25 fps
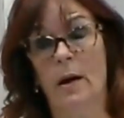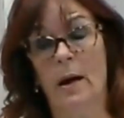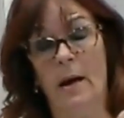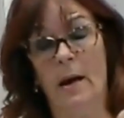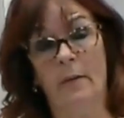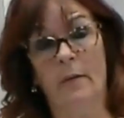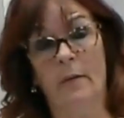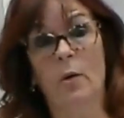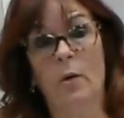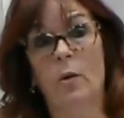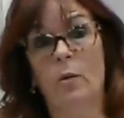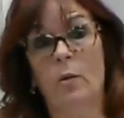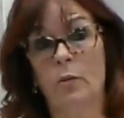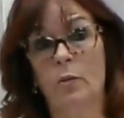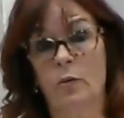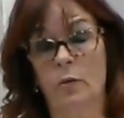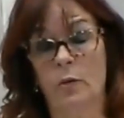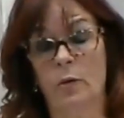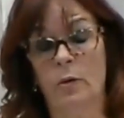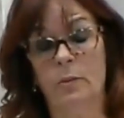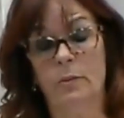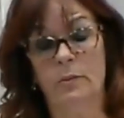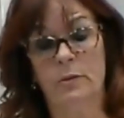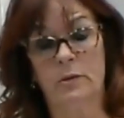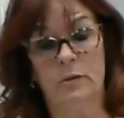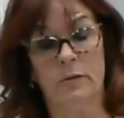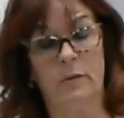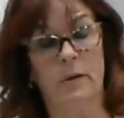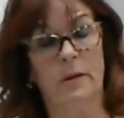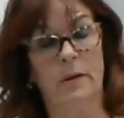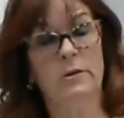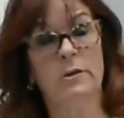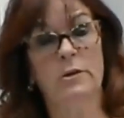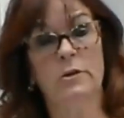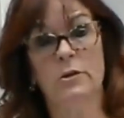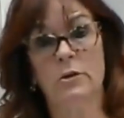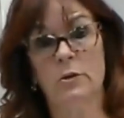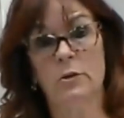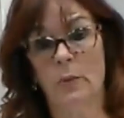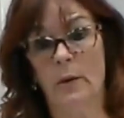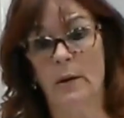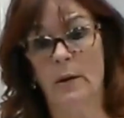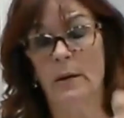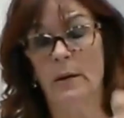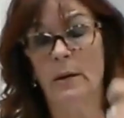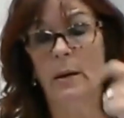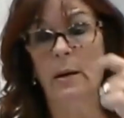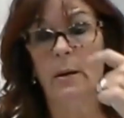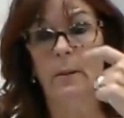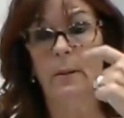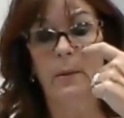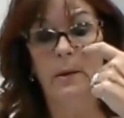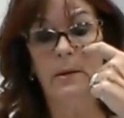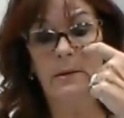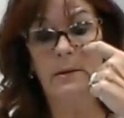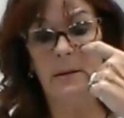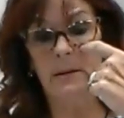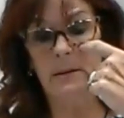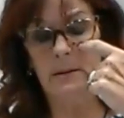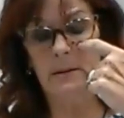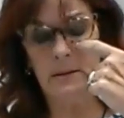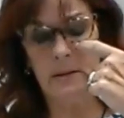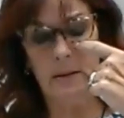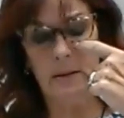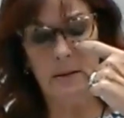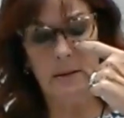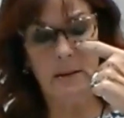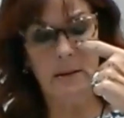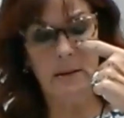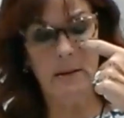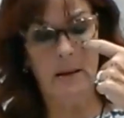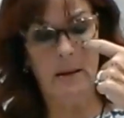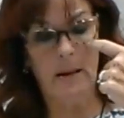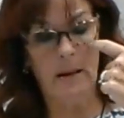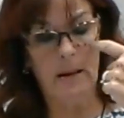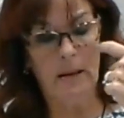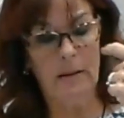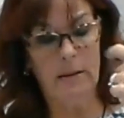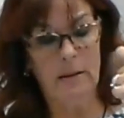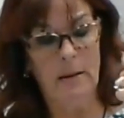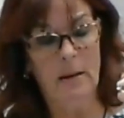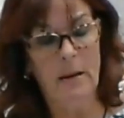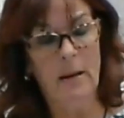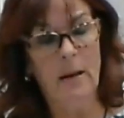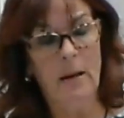I have a home group, Surrender to Win, meets on Sunday night.